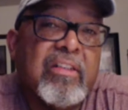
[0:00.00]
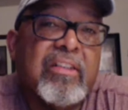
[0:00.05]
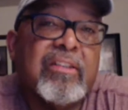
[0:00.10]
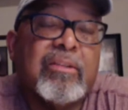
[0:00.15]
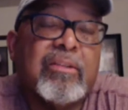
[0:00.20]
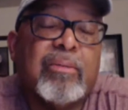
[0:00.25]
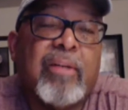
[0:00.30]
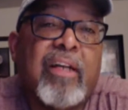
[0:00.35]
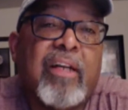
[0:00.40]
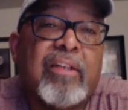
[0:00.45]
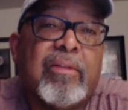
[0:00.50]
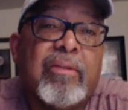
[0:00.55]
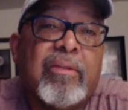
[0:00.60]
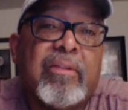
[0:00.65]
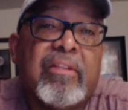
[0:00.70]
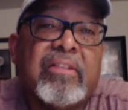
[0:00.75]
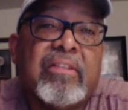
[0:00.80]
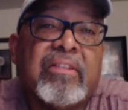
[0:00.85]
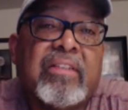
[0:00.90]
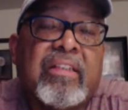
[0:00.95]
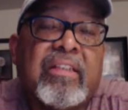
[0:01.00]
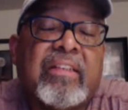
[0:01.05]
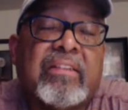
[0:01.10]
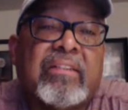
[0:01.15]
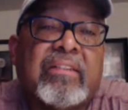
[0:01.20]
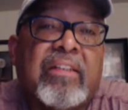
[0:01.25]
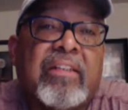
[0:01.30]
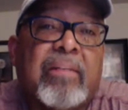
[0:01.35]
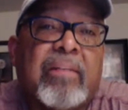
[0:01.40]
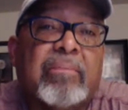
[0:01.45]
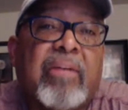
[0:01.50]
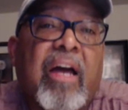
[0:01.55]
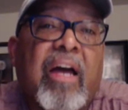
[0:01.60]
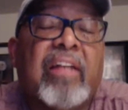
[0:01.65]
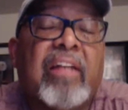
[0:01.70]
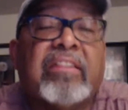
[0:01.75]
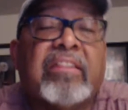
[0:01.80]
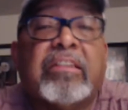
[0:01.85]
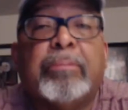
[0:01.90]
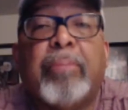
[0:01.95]
is when I do these things, and I'm
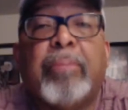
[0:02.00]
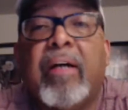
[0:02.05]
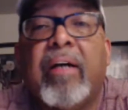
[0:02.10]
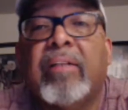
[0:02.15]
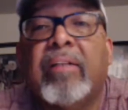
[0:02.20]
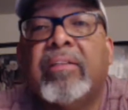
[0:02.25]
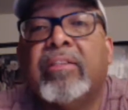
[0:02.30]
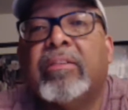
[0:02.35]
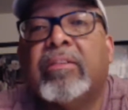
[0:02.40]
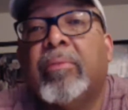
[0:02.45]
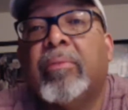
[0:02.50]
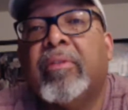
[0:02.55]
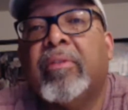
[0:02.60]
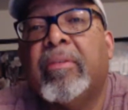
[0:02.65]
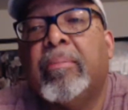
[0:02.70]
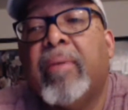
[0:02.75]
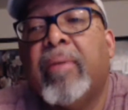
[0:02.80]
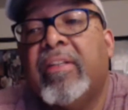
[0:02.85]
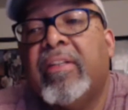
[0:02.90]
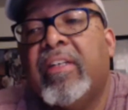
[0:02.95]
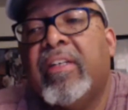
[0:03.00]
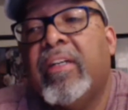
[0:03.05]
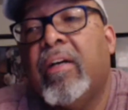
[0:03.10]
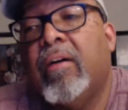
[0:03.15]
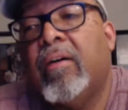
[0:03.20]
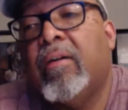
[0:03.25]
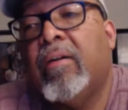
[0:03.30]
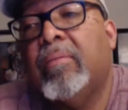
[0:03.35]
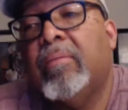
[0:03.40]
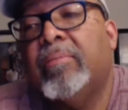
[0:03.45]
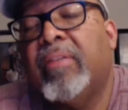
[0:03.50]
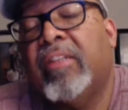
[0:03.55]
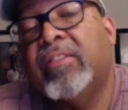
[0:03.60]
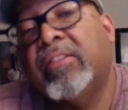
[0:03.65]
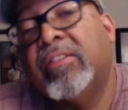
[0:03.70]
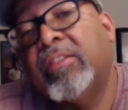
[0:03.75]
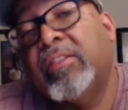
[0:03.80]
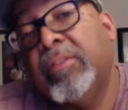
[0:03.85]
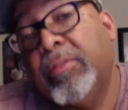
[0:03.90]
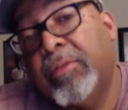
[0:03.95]
kind of inspired this morning by
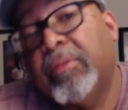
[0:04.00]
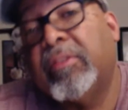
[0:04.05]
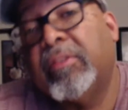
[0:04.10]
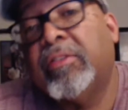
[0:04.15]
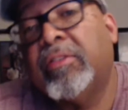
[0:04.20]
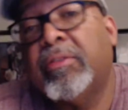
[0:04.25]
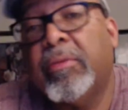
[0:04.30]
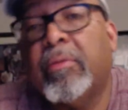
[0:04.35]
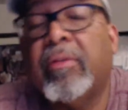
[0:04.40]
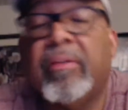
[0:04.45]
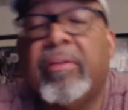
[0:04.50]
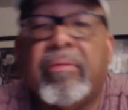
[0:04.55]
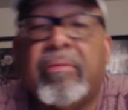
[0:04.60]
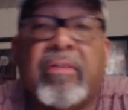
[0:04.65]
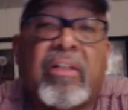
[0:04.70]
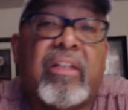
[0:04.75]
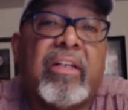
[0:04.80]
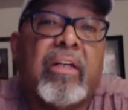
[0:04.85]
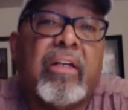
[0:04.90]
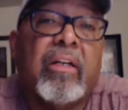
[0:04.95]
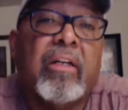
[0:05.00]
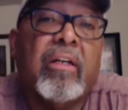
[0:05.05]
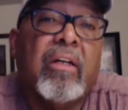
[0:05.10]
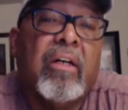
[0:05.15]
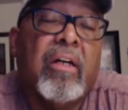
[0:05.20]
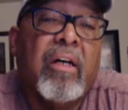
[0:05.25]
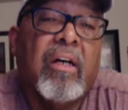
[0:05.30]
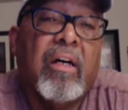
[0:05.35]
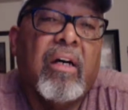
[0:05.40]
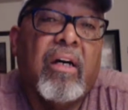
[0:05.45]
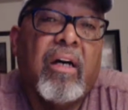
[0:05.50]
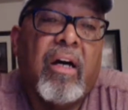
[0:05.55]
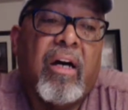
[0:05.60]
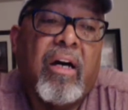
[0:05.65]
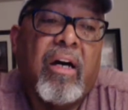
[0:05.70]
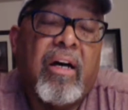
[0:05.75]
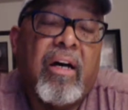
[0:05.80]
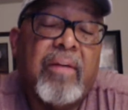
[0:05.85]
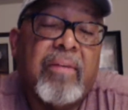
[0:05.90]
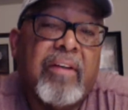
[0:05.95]
because due to a story, really,
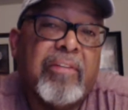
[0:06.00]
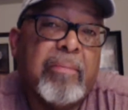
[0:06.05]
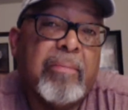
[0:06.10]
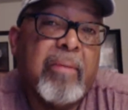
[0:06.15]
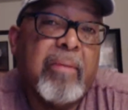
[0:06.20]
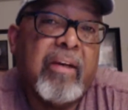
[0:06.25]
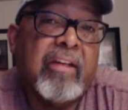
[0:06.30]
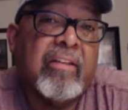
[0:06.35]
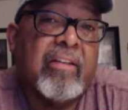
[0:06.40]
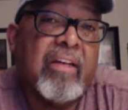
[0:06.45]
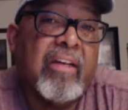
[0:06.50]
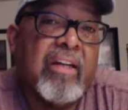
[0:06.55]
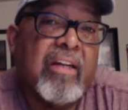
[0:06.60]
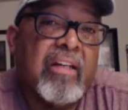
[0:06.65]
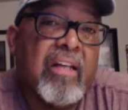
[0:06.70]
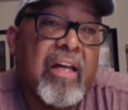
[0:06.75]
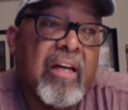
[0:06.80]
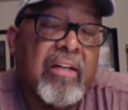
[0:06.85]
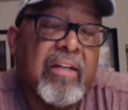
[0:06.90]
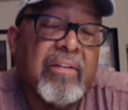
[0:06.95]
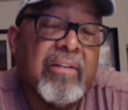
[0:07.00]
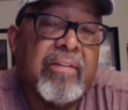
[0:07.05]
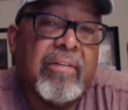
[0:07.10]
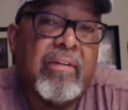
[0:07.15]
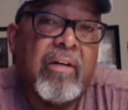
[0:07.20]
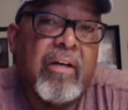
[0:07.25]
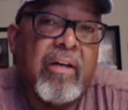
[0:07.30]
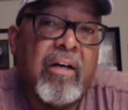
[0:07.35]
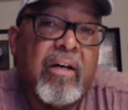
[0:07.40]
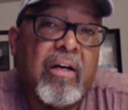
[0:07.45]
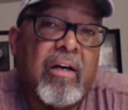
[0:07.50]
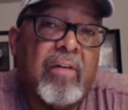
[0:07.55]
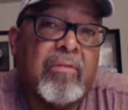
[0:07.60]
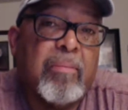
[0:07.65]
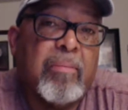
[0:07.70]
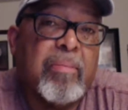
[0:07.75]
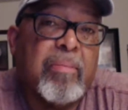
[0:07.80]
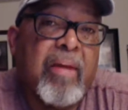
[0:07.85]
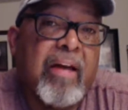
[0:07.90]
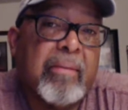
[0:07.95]
that's making the headlines of
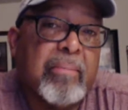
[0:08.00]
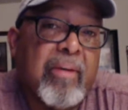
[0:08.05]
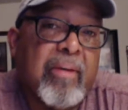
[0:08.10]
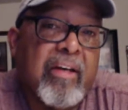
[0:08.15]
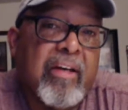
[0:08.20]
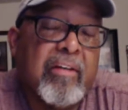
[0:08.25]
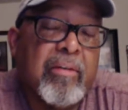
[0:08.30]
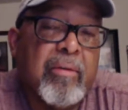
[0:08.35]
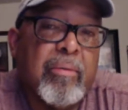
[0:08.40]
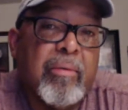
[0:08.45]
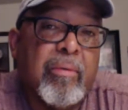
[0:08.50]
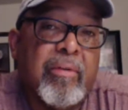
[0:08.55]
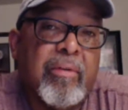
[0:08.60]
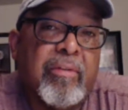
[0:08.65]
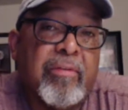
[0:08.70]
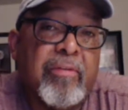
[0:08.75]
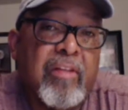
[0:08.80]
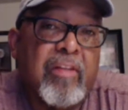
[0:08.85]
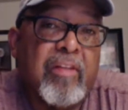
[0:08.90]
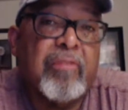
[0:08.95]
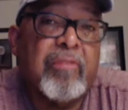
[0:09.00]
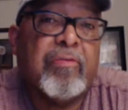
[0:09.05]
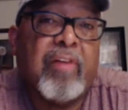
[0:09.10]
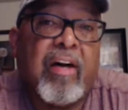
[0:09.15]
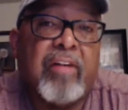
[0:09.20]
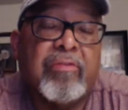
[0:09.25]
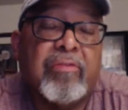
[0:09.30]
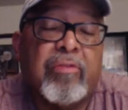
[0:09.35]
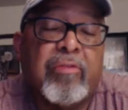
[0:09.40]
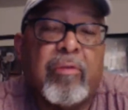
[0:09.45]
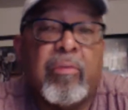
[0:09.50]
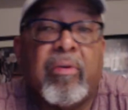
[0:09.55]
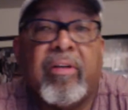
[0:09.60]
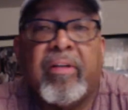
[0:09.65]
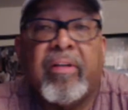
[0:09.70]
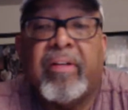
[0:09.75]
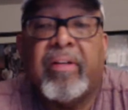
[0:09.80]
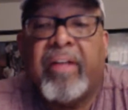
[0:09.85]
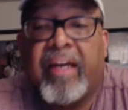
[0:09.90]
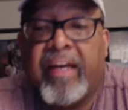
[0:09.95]
a black man who was vilified for
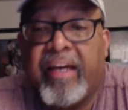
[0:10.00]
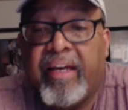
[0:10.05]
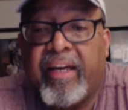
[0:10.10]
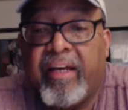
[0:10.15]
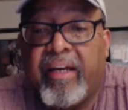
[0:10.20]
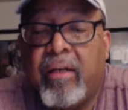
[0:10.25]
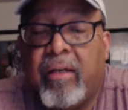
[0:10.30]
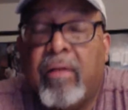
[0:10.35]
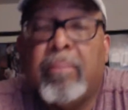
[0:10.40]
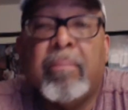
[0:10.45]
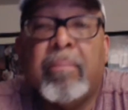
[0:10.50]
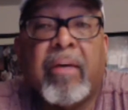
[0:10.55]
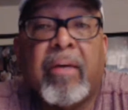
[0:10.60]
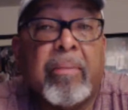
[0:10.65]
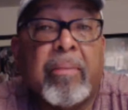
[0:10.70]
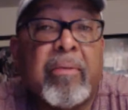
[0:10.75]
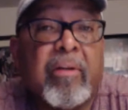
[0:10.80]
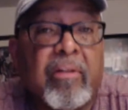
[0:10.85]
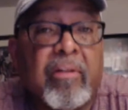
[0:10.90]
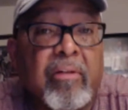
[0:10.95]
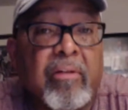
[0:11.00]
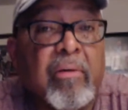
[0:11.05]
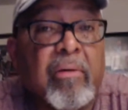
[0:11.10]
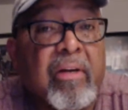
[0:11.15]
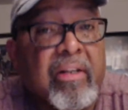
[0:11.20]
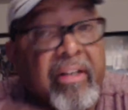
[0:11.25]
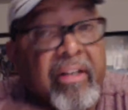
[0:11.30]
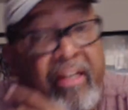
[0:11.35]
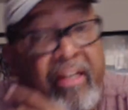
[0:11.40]
wearing a Make America Great